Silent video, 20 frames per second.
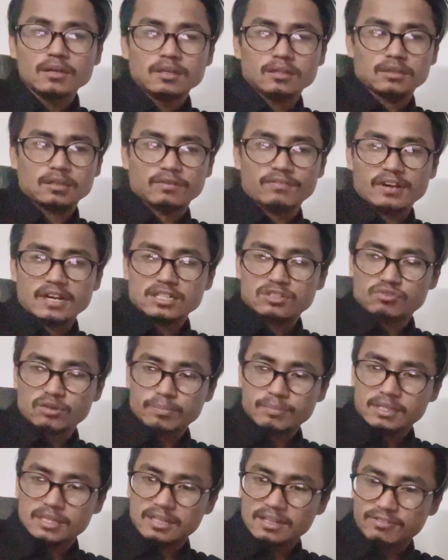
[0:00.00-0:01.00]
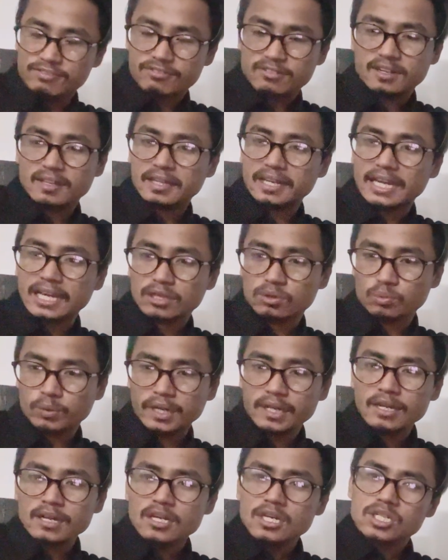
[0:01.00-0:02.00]
device from the different
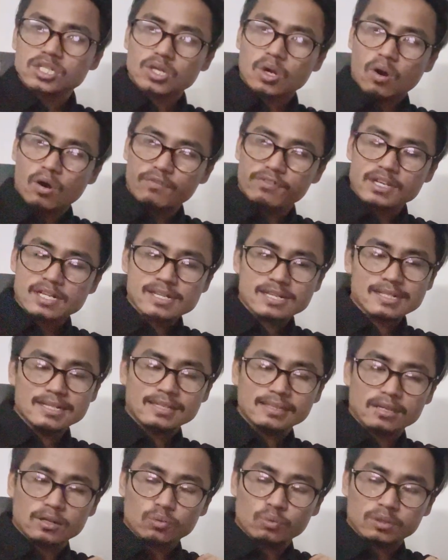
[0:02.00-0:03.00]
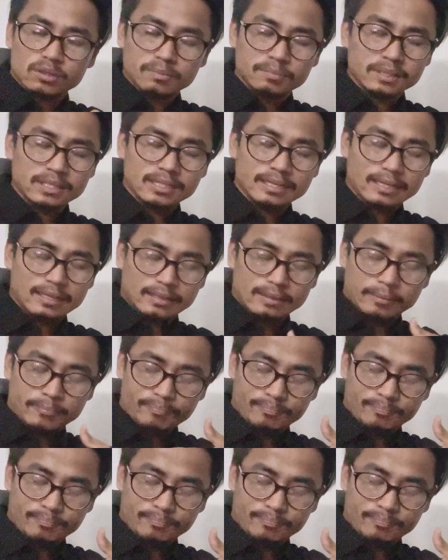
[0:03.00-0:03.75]
gateway so obviously there will be a